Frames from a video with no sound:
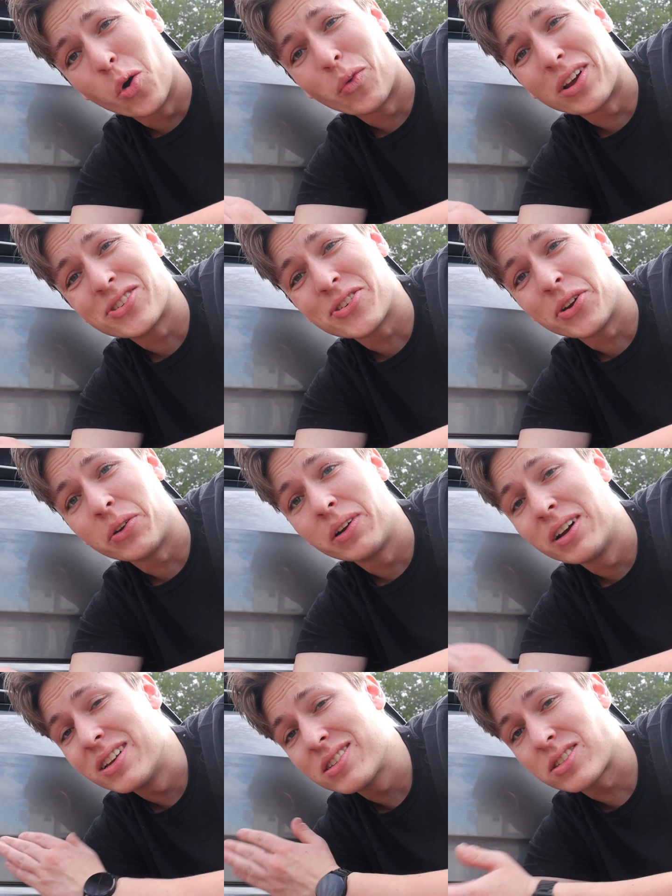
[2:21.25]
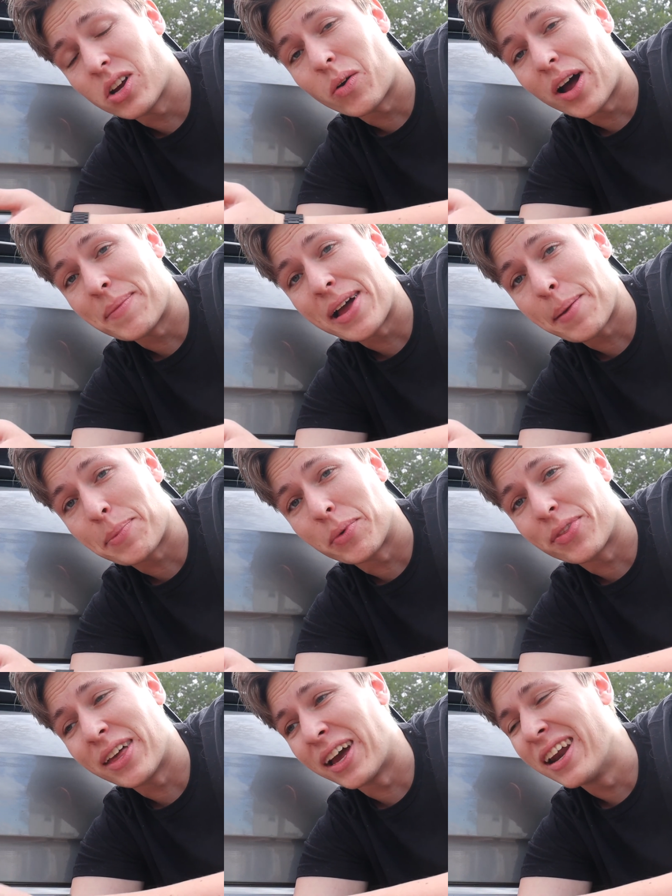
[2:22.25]
residue. So I'm happy
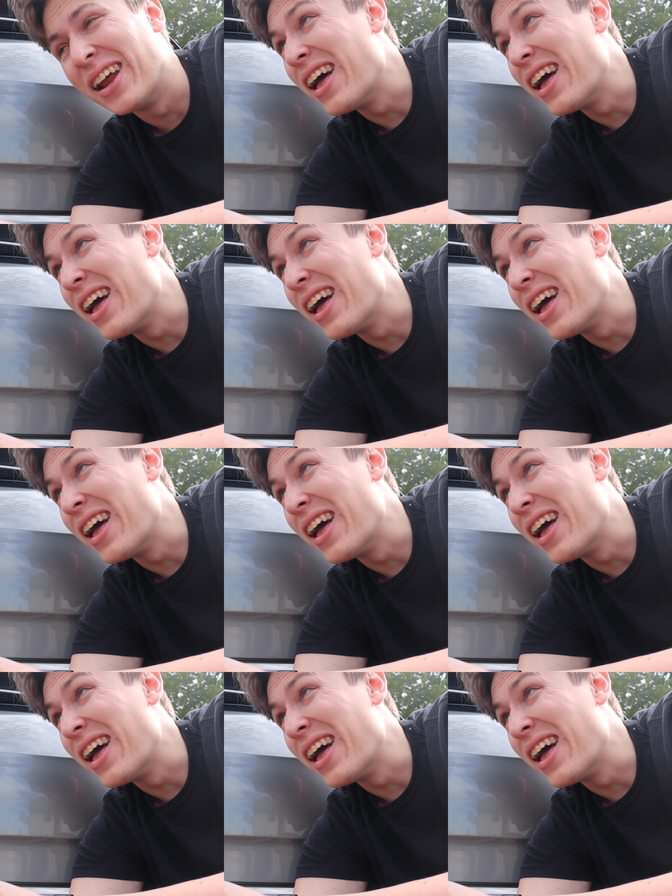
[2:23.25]
with that.